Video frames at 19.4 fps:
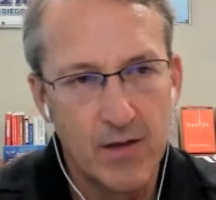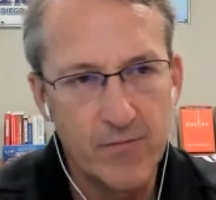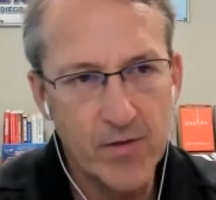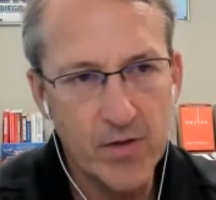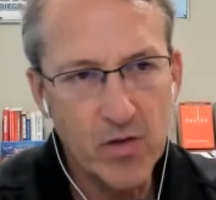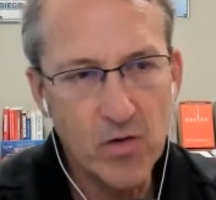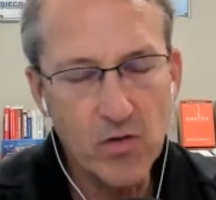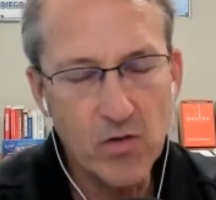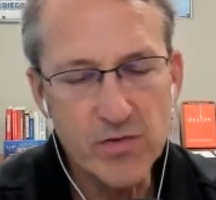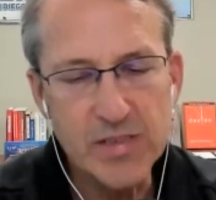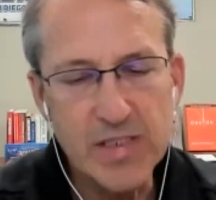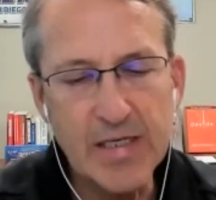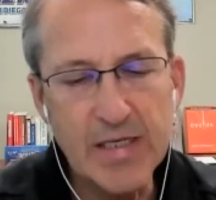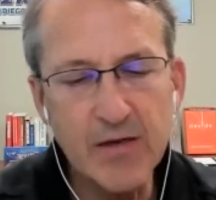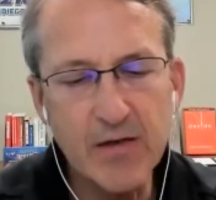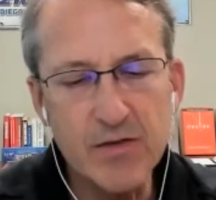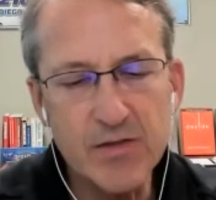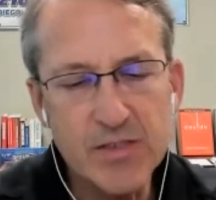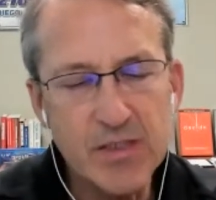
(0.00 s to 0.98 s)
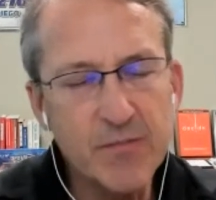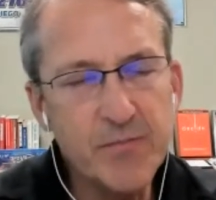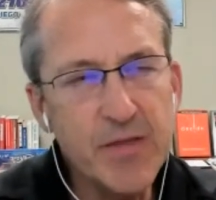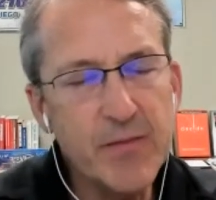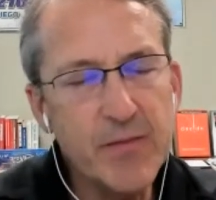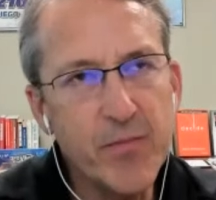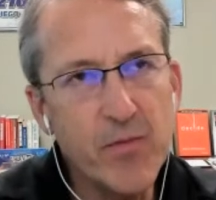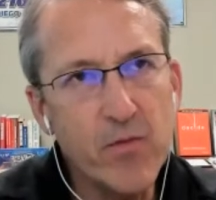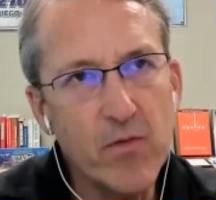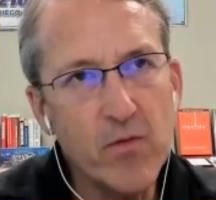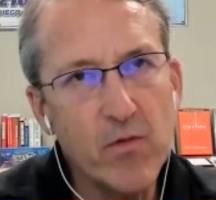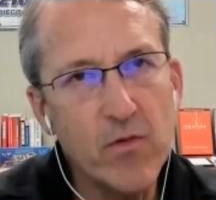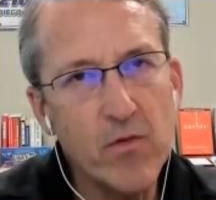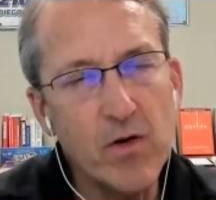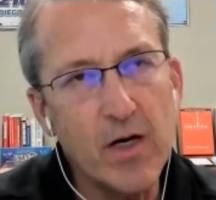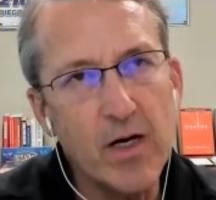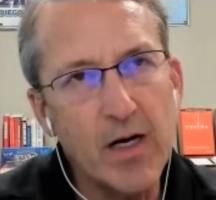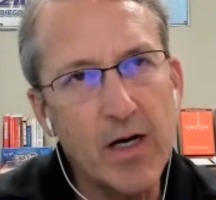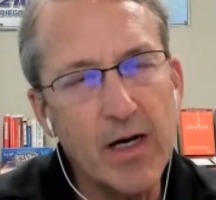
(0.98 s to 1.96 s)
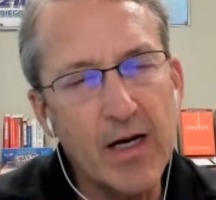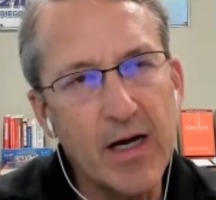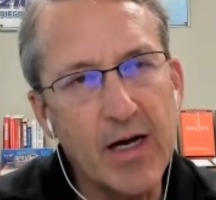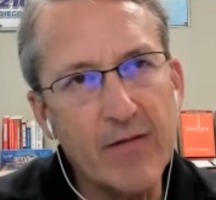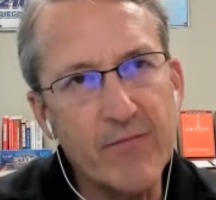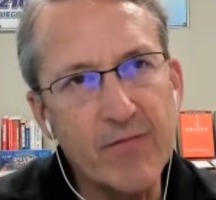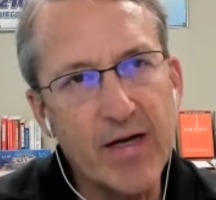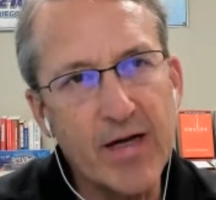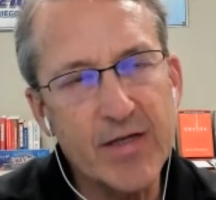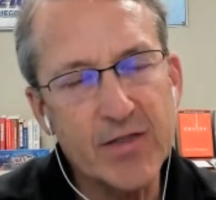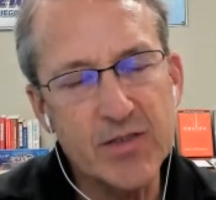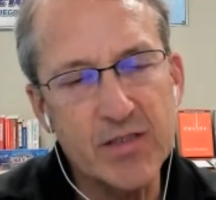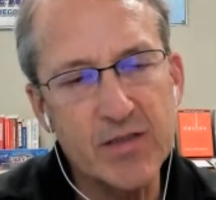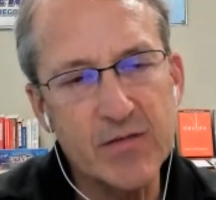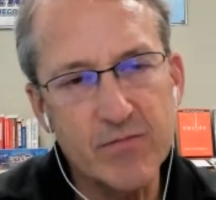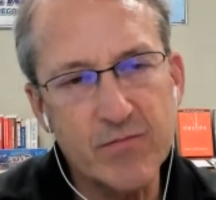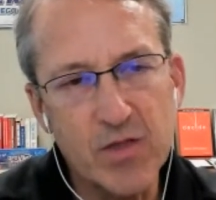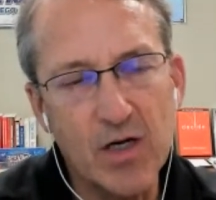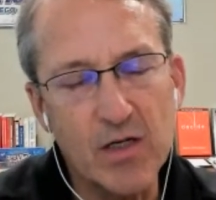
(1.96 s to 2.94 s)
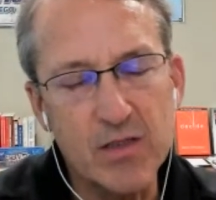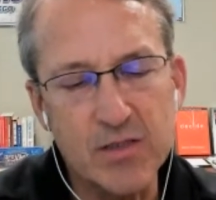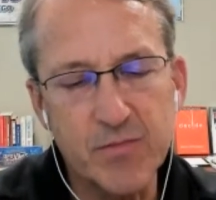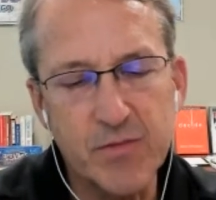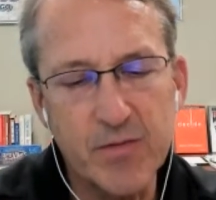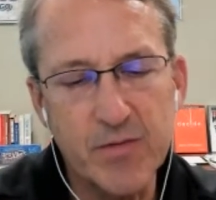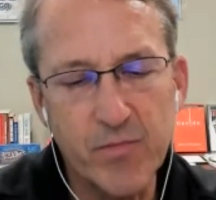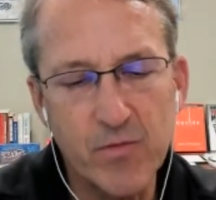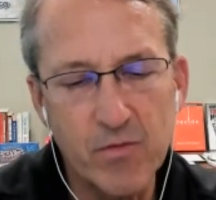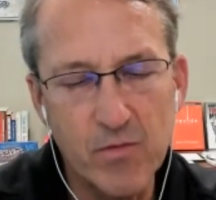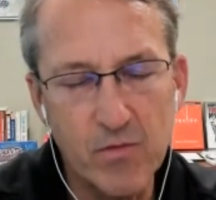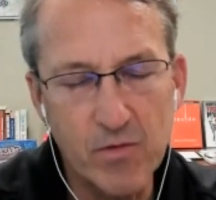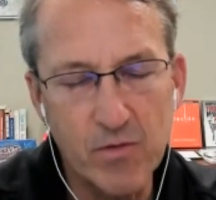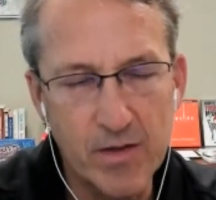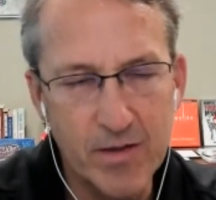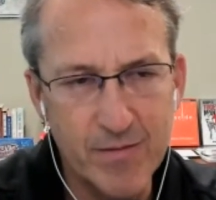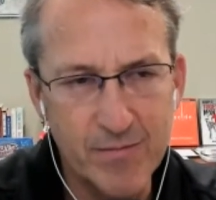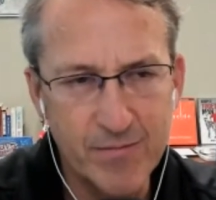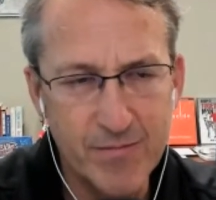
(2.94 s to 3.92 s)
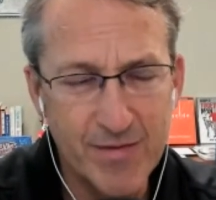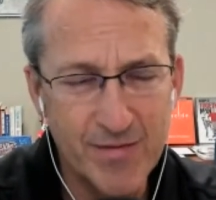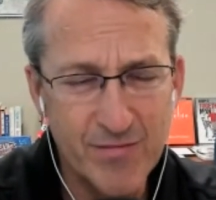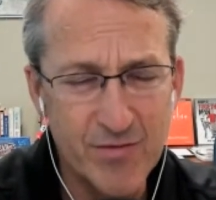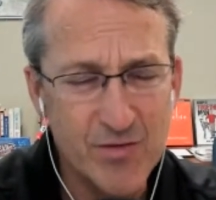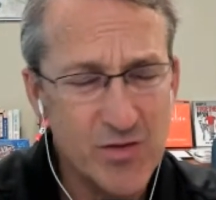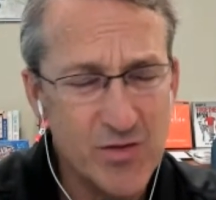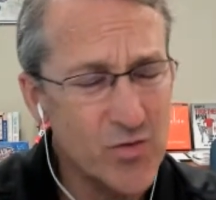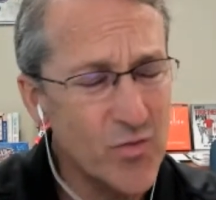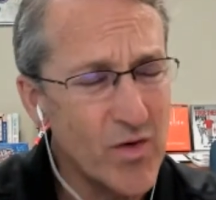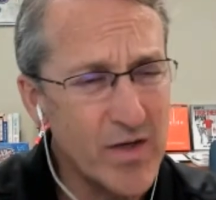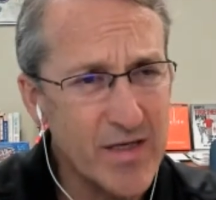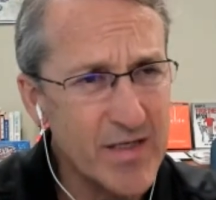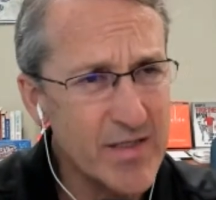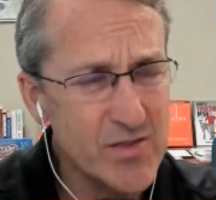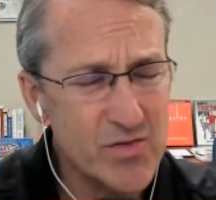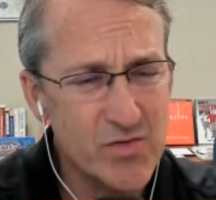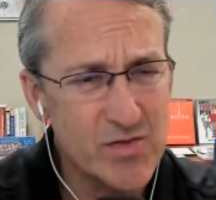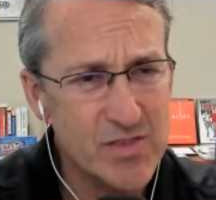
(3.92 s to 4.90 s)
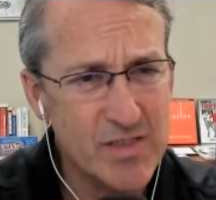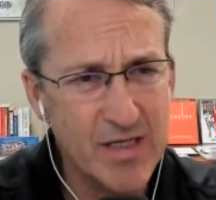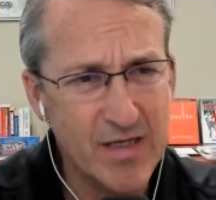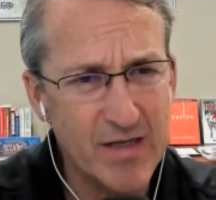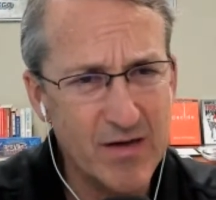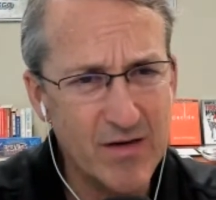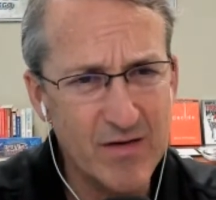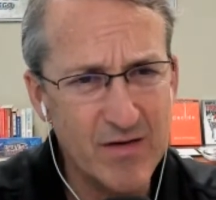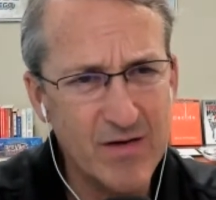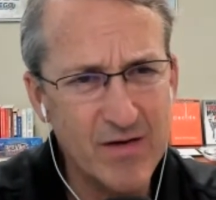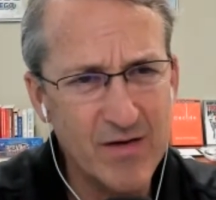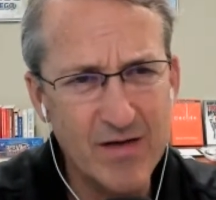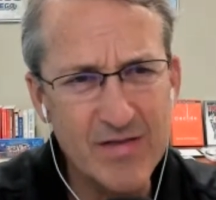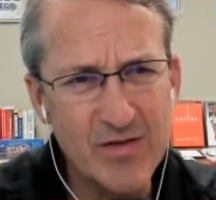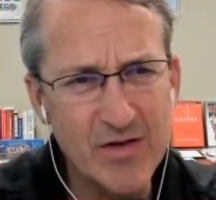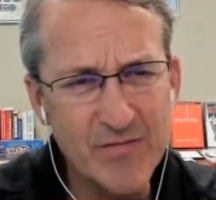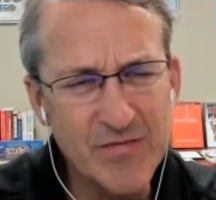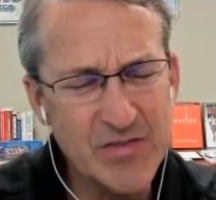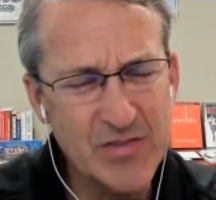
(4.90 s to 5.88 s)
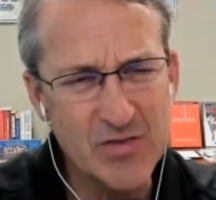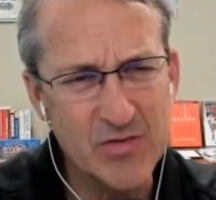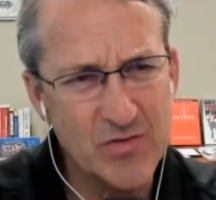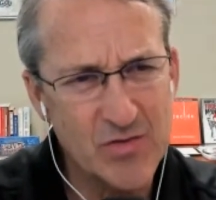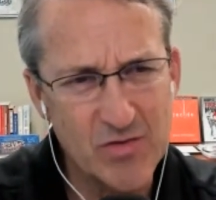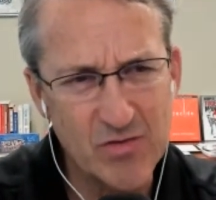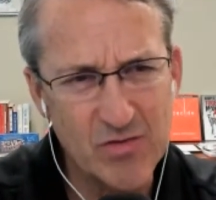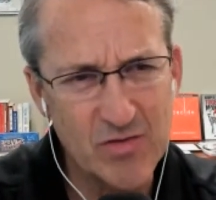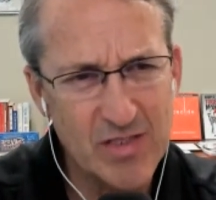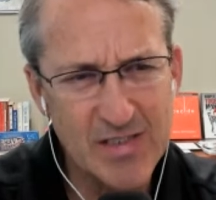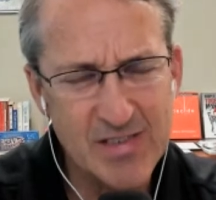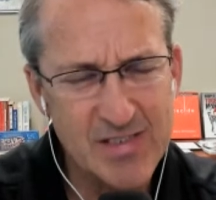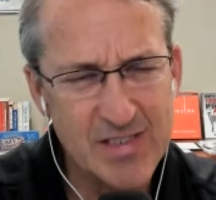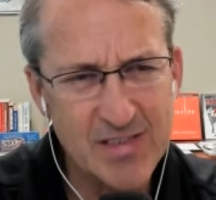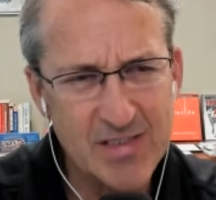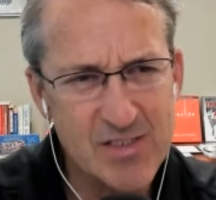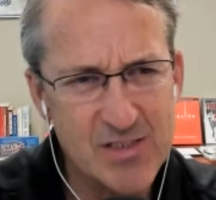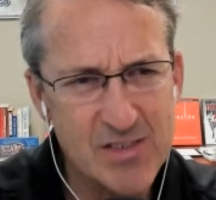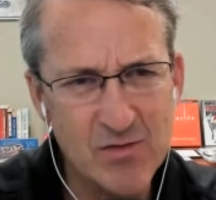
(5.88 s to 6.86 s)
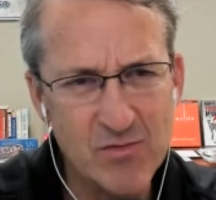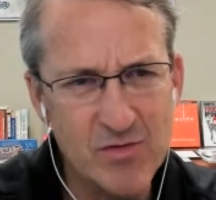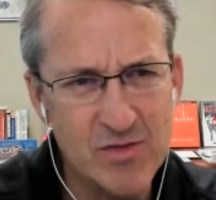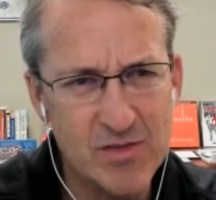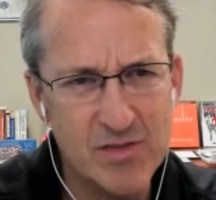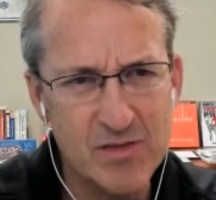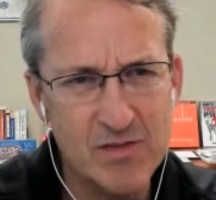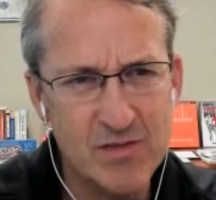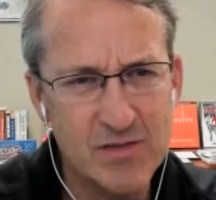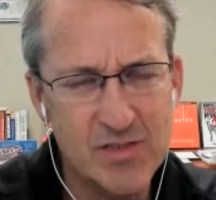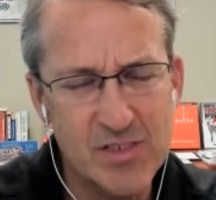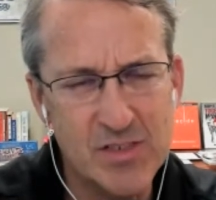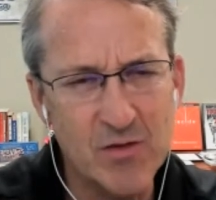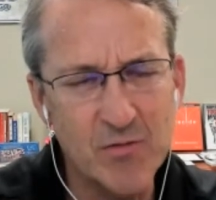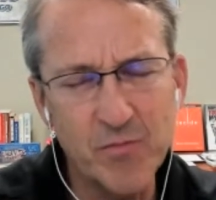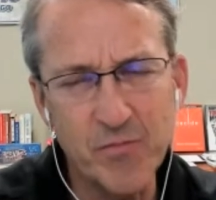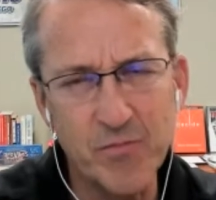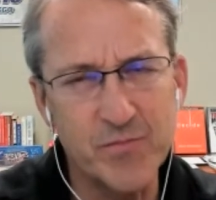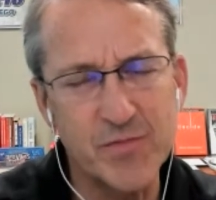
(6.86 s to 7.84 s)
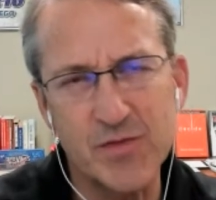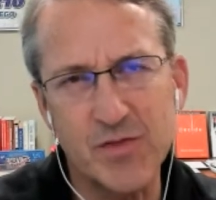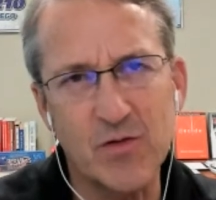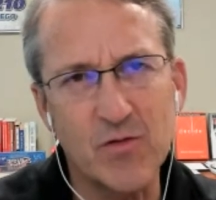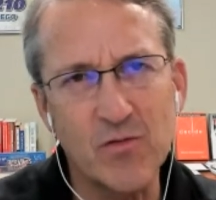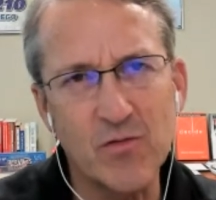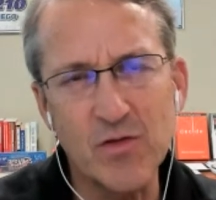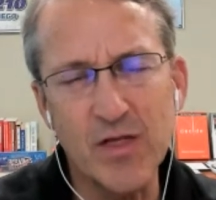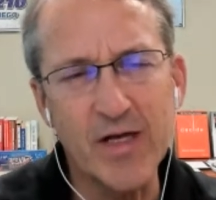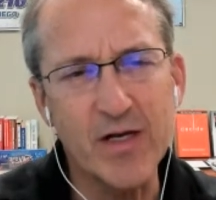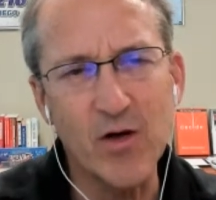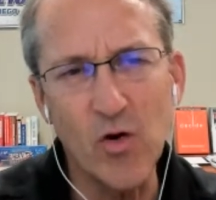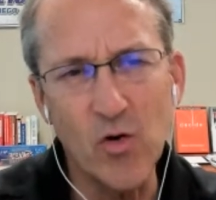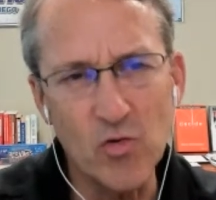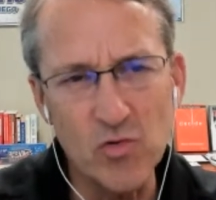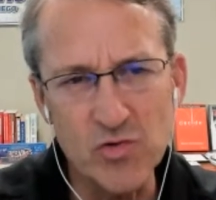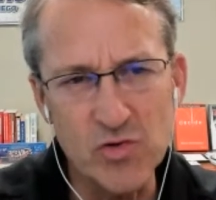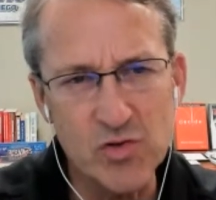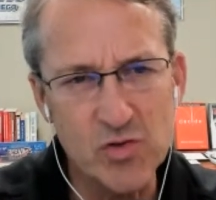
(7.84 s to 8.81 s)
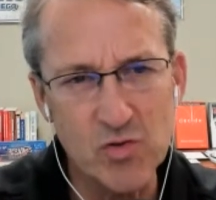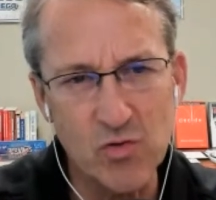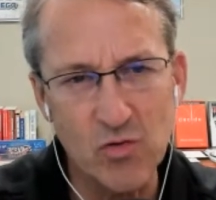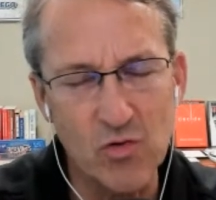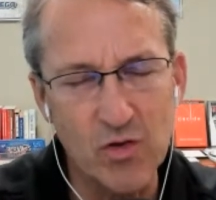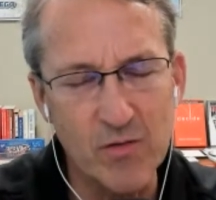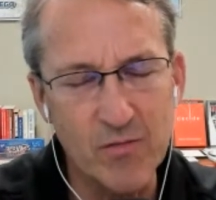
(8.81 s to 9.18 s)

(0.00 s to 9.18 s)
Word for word: the goals and it, some people I, have actually talked to people um in their 20s who say you have a to-do list that's so so so like old school.